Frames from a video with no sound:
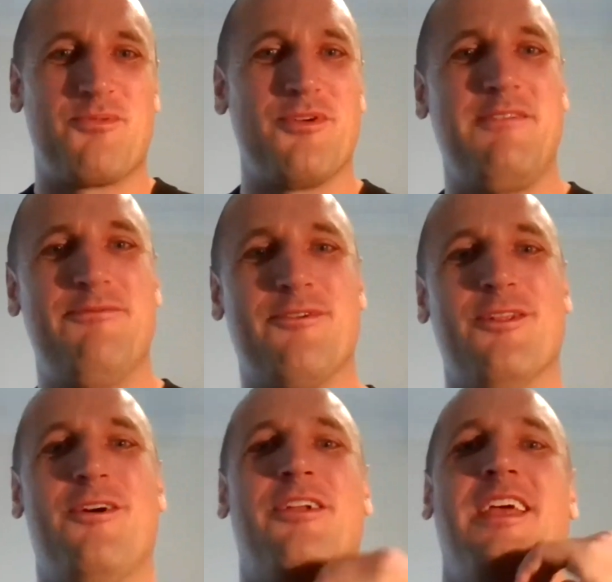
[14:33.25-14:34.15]
pretty
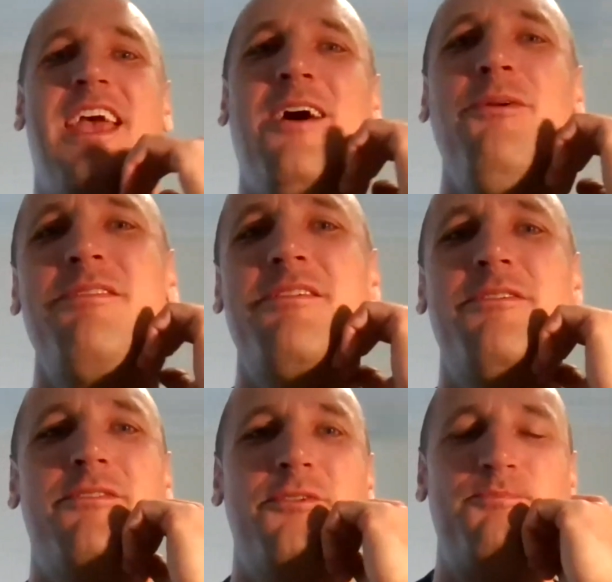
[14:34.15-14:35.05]
full on. How is
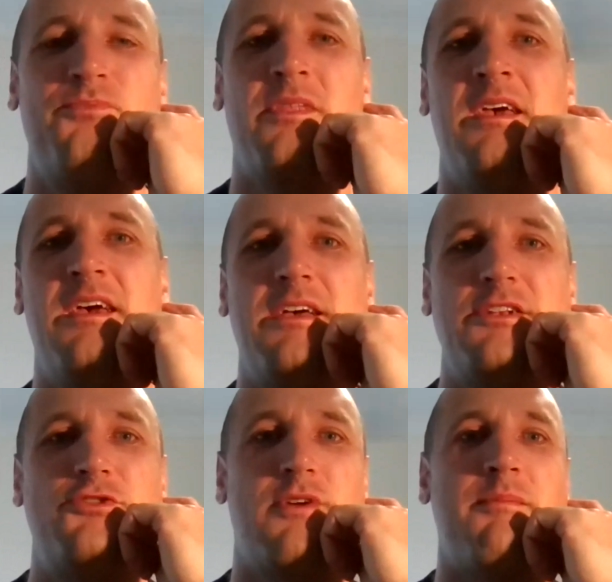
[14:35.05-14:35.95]
your
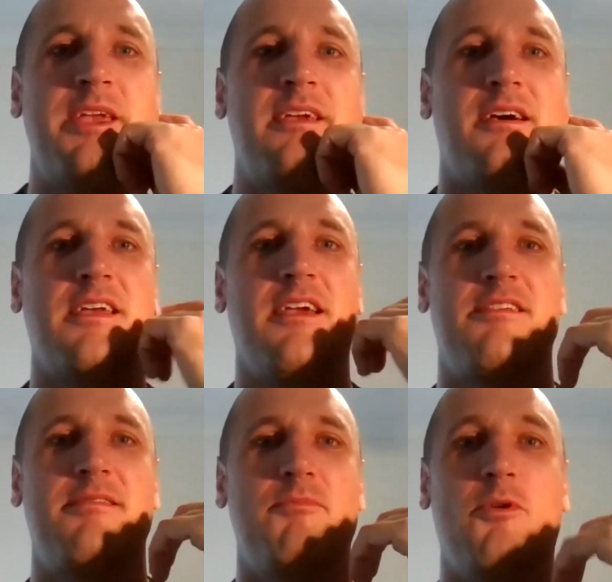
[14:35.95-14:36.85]
drumming, I
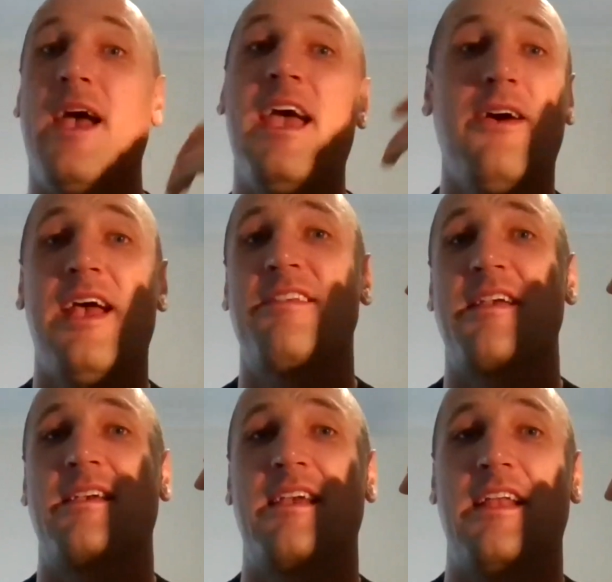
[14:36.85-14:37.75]
guess, or how
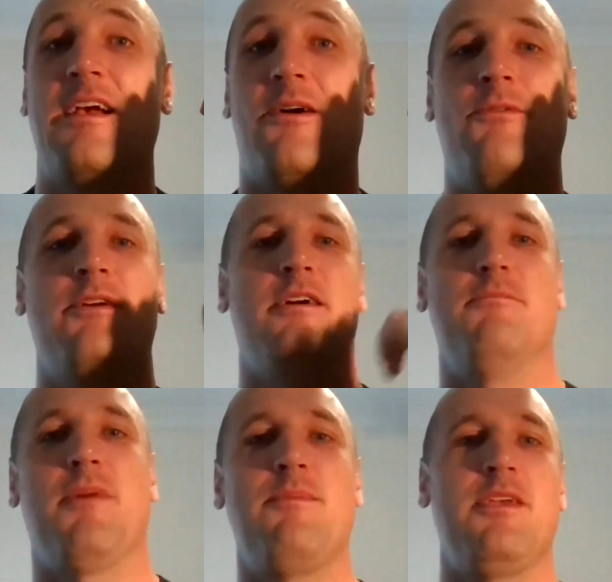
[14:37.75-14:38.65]
has it getting older
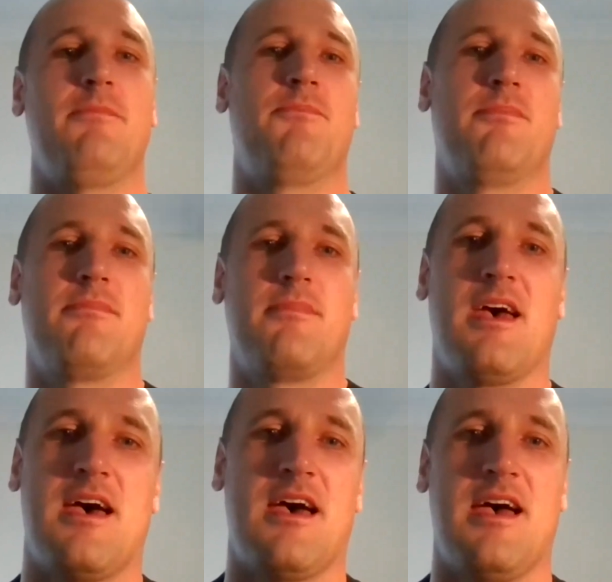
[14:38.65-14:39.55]
maybe
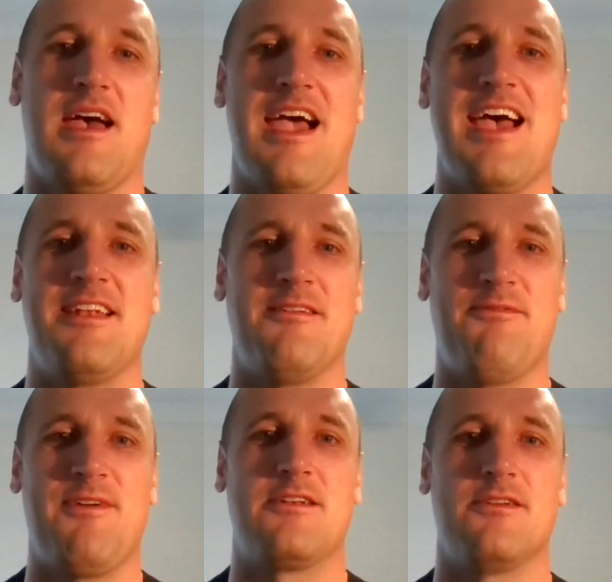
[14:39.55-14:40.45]
had an
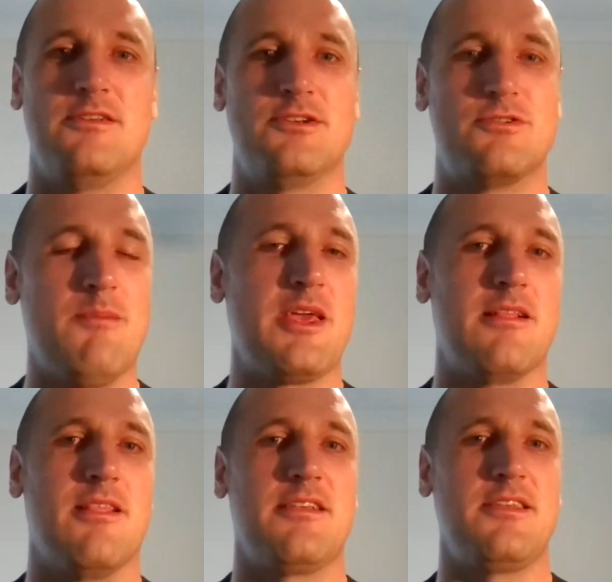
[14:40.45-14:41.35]
effect on your
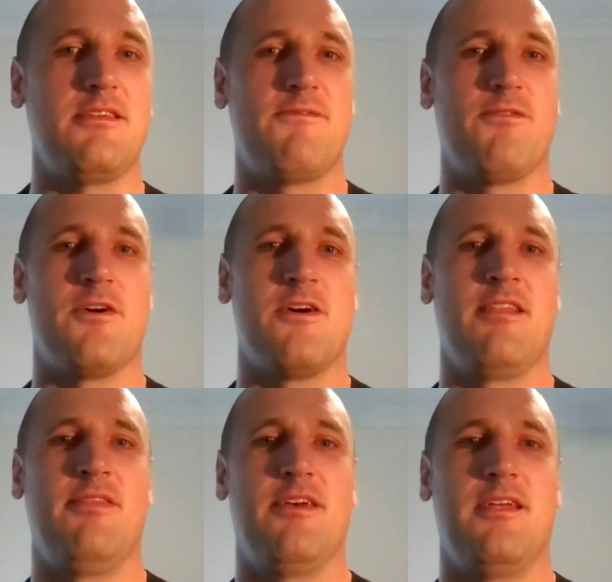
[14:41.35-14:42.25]
drumming? Like, do you
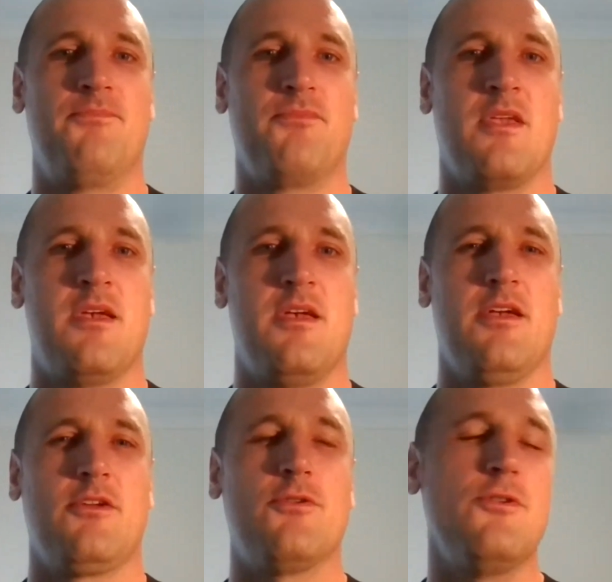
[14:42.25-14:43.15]
find that,
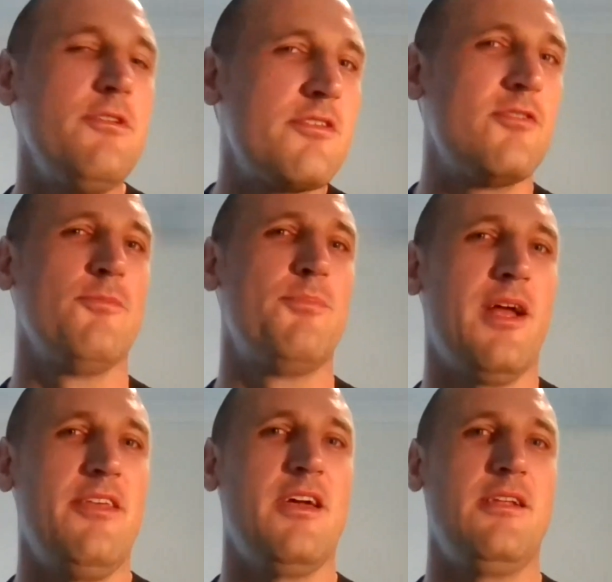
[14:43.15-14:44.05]
could you still
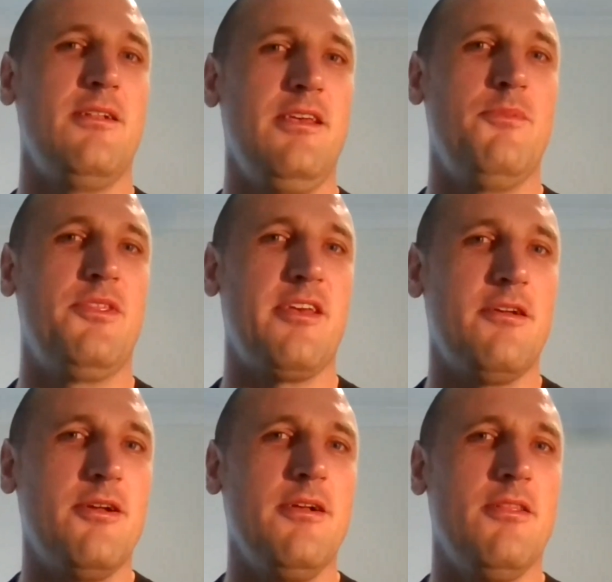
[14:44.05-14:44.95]
play that earlier
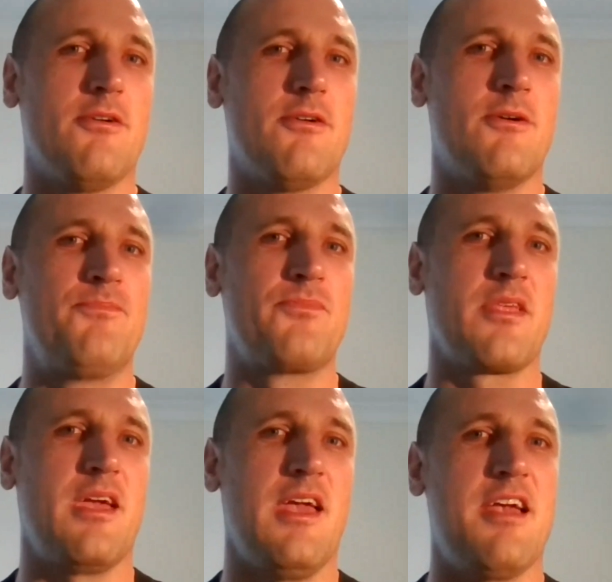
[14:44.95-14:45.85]
material, or
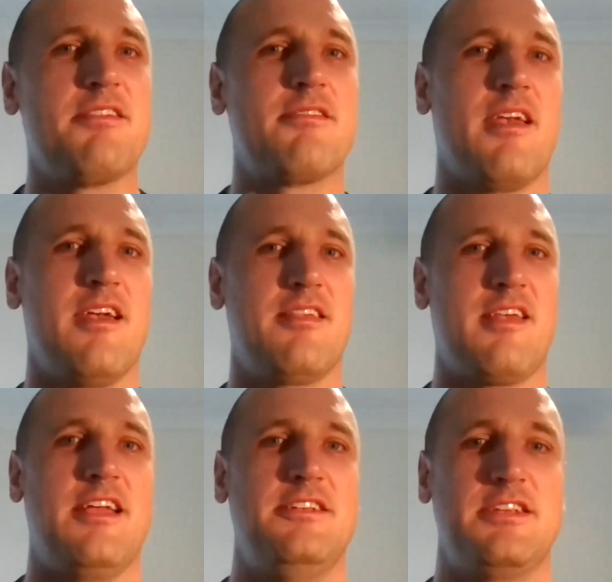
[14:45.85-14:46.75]
has
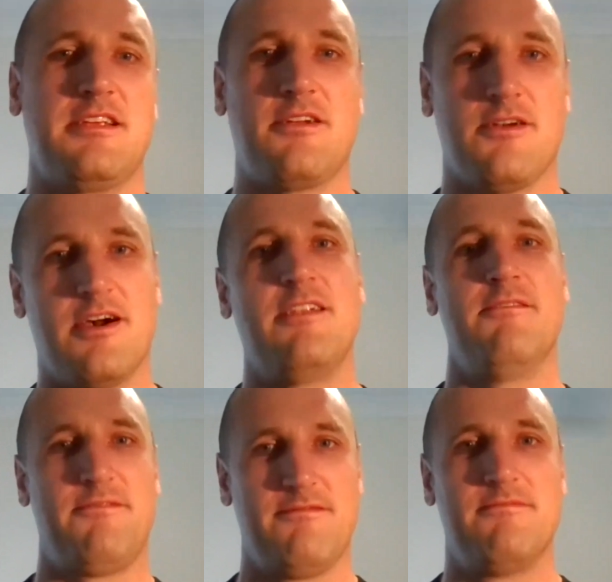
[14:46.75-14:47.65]
age kind
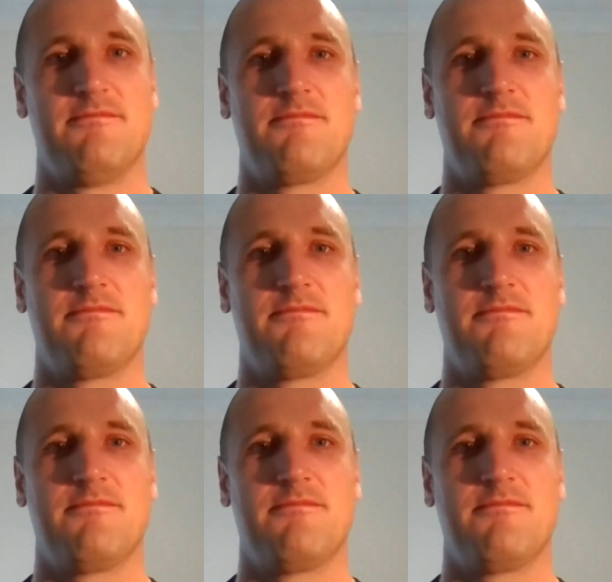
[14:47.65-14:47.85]
of